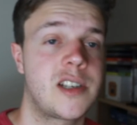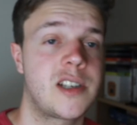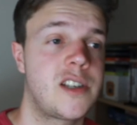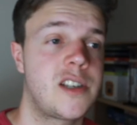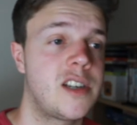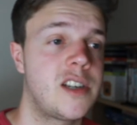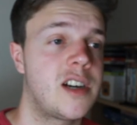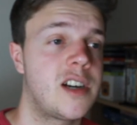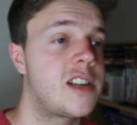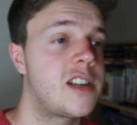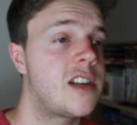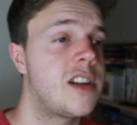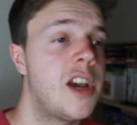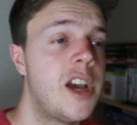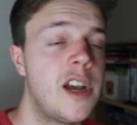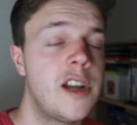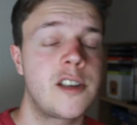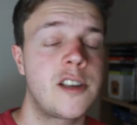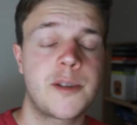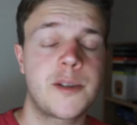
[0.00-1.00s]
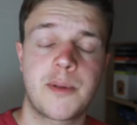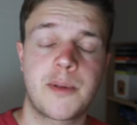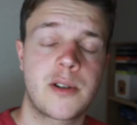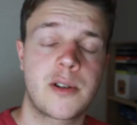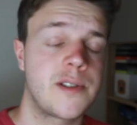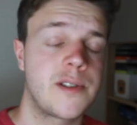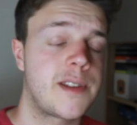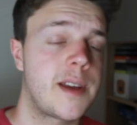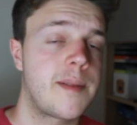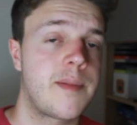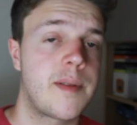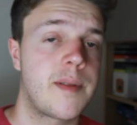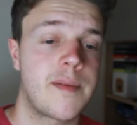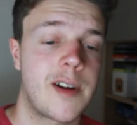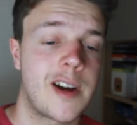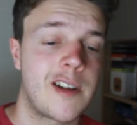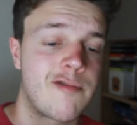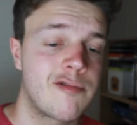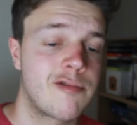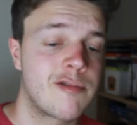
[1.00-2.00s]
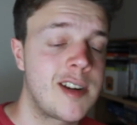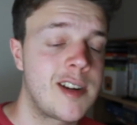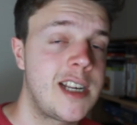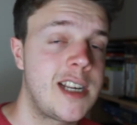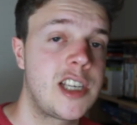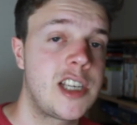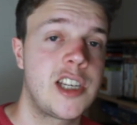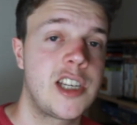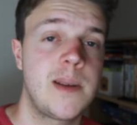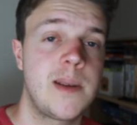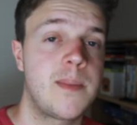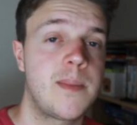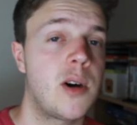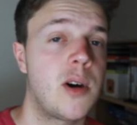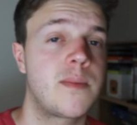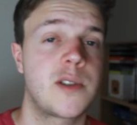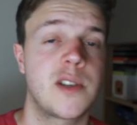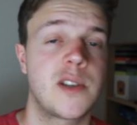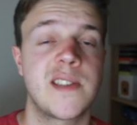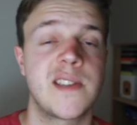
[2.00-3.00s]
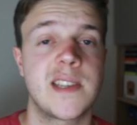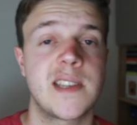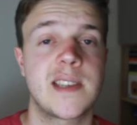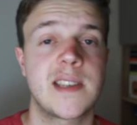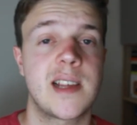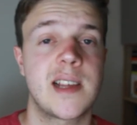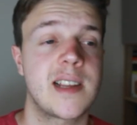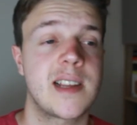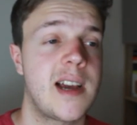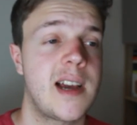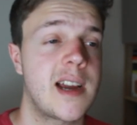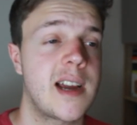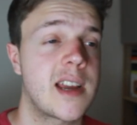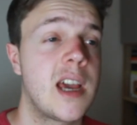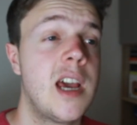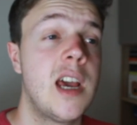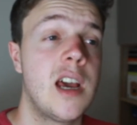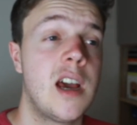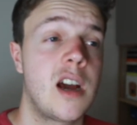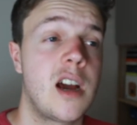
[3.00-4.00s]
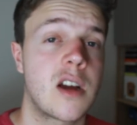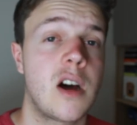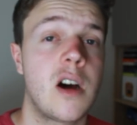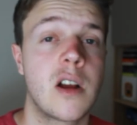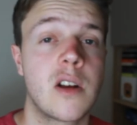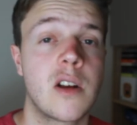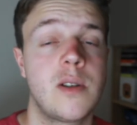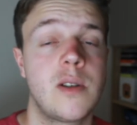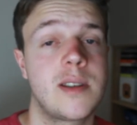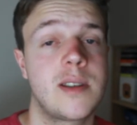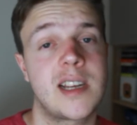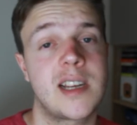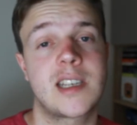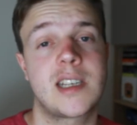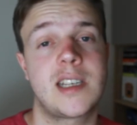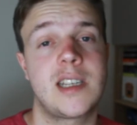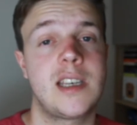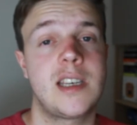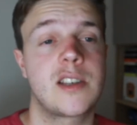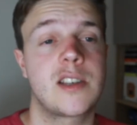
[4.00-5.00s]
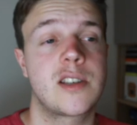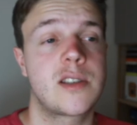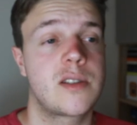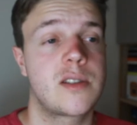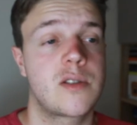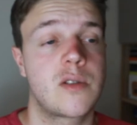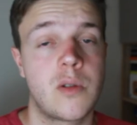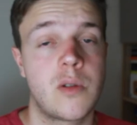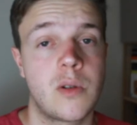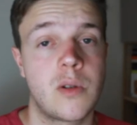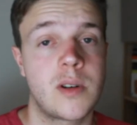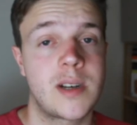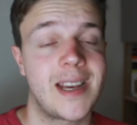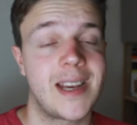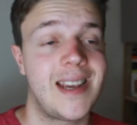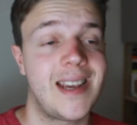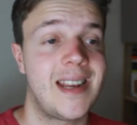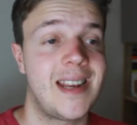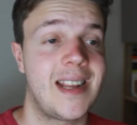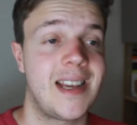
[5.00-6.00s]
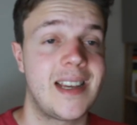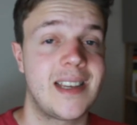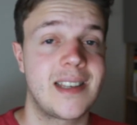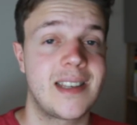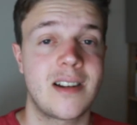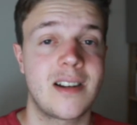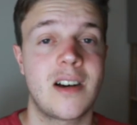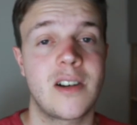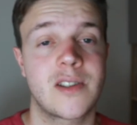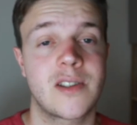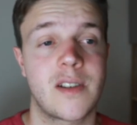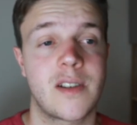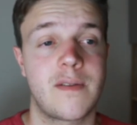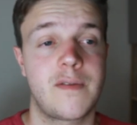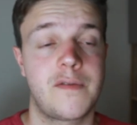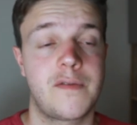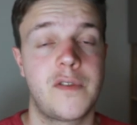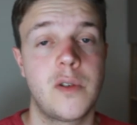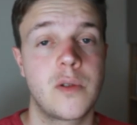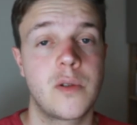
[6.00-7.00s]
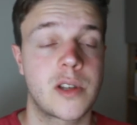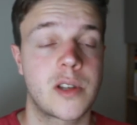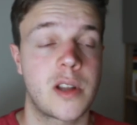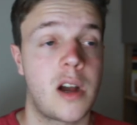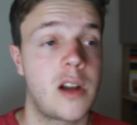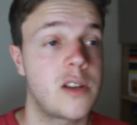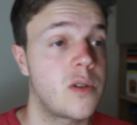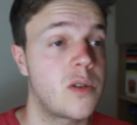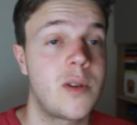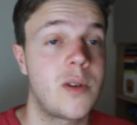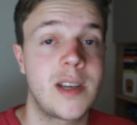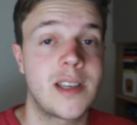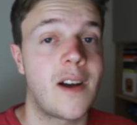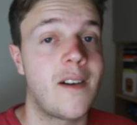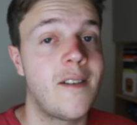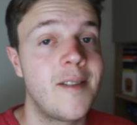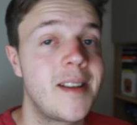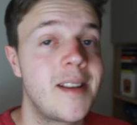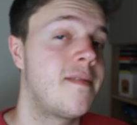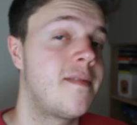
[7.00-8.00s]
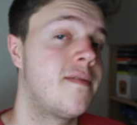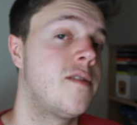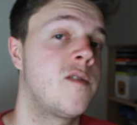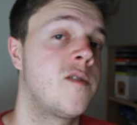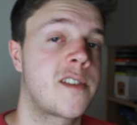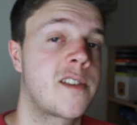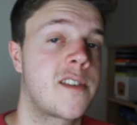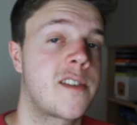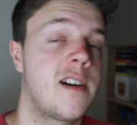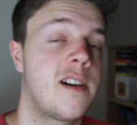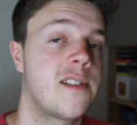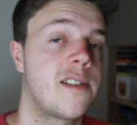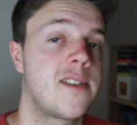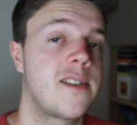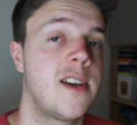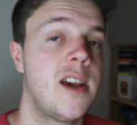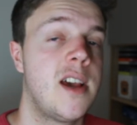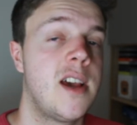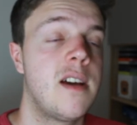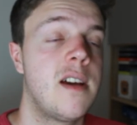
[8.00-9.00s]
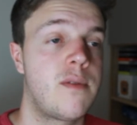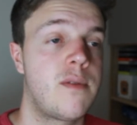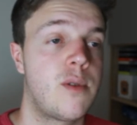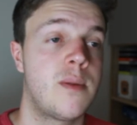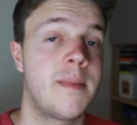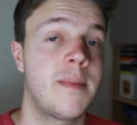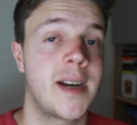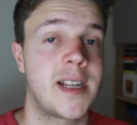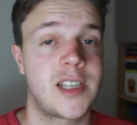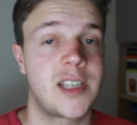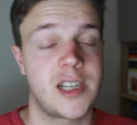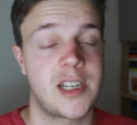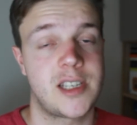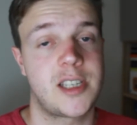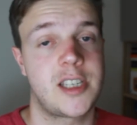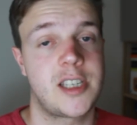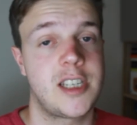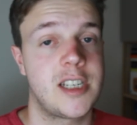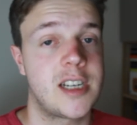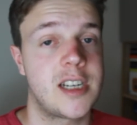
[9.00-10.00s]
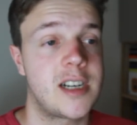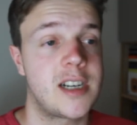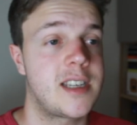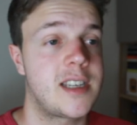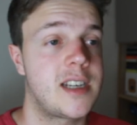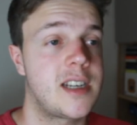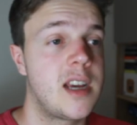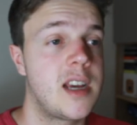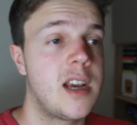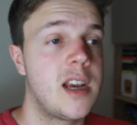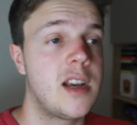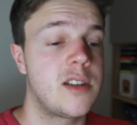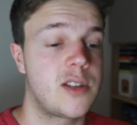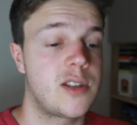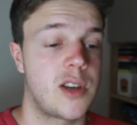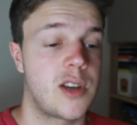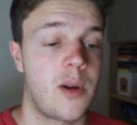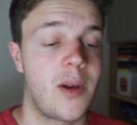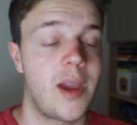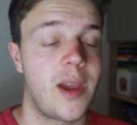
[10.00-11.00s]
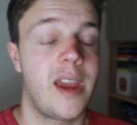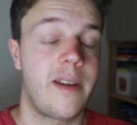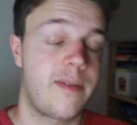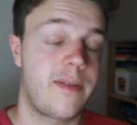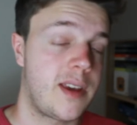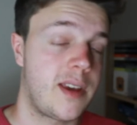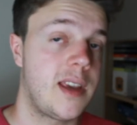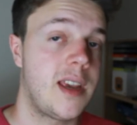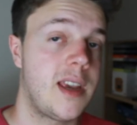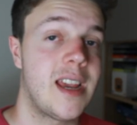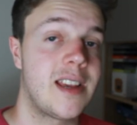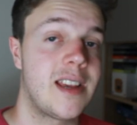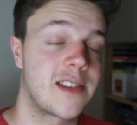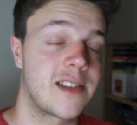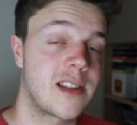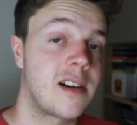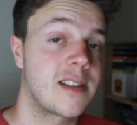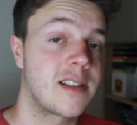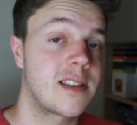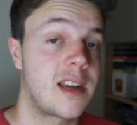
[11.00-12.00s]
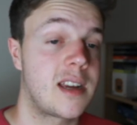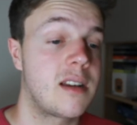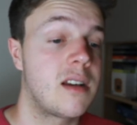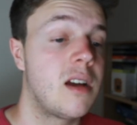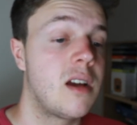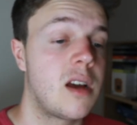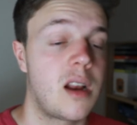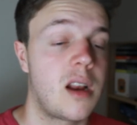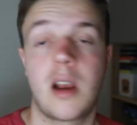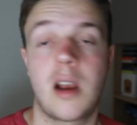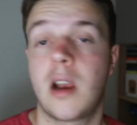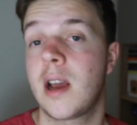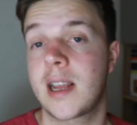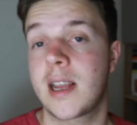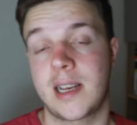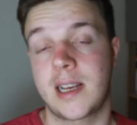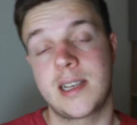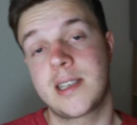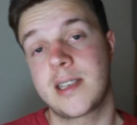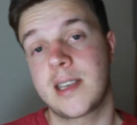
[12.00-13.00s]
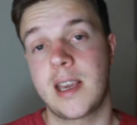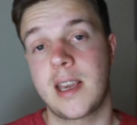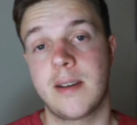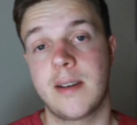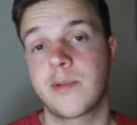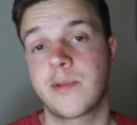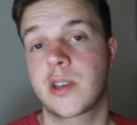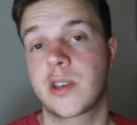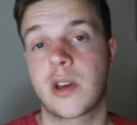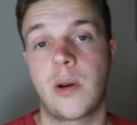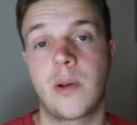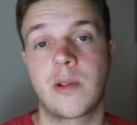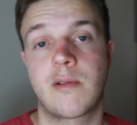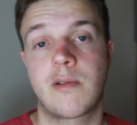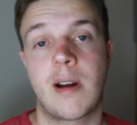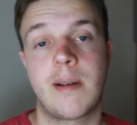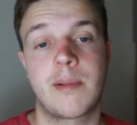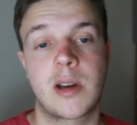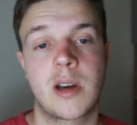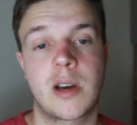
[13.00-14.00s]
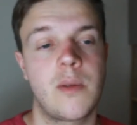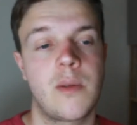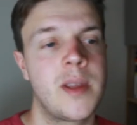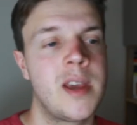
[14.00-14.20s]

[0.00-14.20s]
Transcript: United, just because they provide really cheap options into that attack. Ighalo has actually scored in his last 4 starts, or his only 4 starts for Manchester United. So if he is starting, likely see him to go and grab a goal.